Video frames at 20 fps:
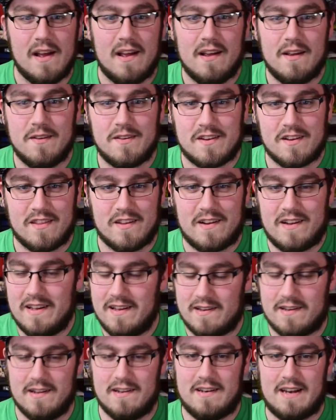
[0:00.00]
it was either he
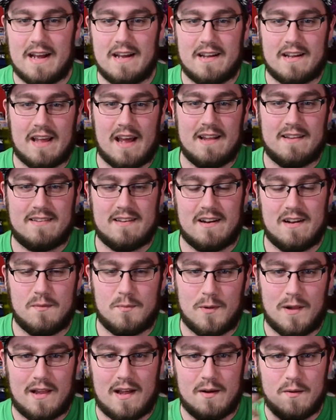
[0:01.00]
could not got set up
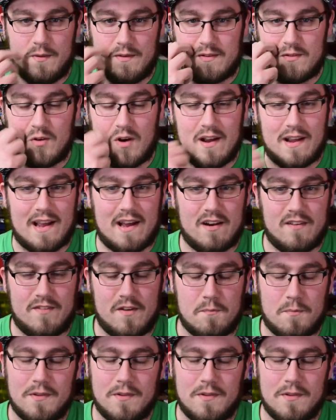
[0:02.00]
while I was drawing out of it,